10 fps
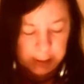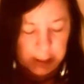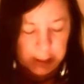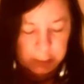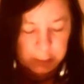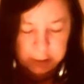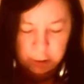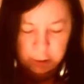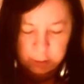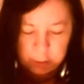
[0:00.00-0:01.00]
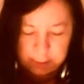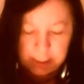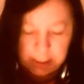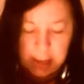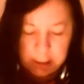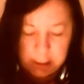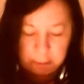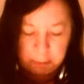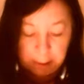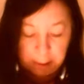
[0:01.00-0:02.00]
I was told that I had to
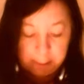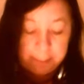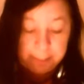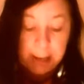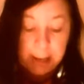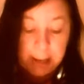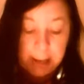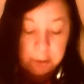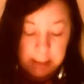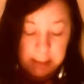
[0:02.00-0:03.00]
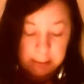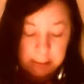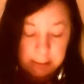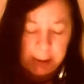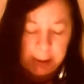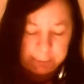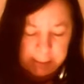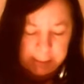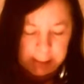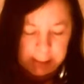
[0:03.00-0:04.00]
buy and donate 3
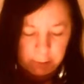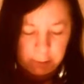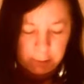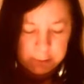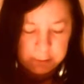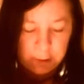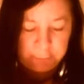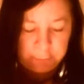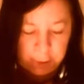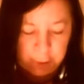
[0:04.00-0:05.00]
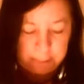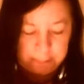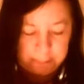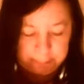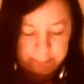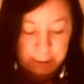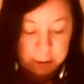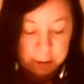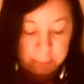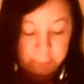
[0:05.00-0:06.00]
kilograms of
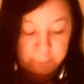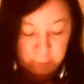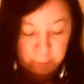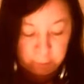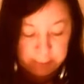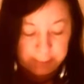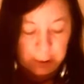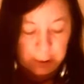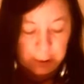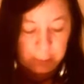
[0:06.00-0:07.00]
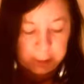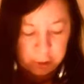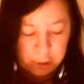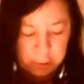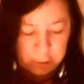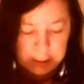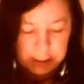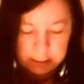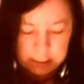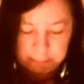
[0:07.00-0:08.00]
non-perishable food within 2 days
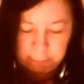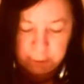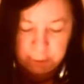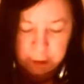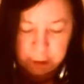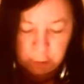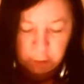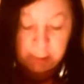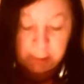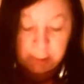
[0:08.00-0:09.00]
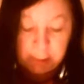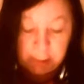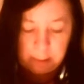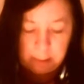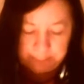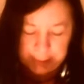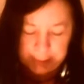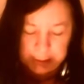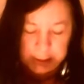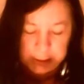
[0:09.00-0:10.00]
before the show in Cabral.
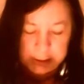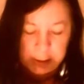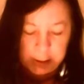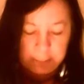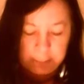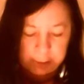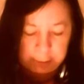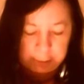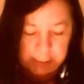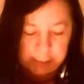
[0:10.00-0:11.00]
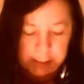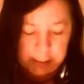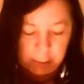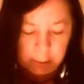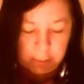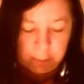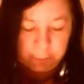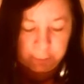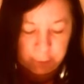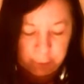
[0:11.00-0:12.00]
So I bought the 3 kilograms of
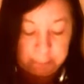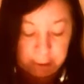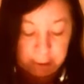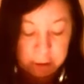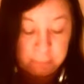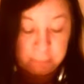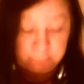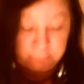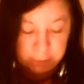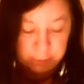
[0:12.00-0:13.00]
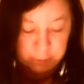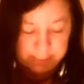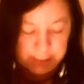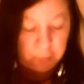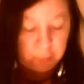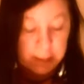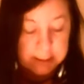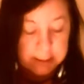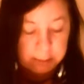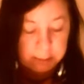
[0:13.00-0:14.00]
non-perishable food, rice,
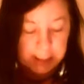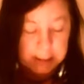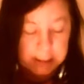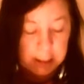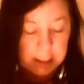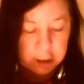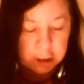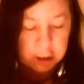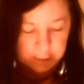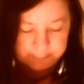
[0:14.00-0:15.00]
spaghetti, and sugar,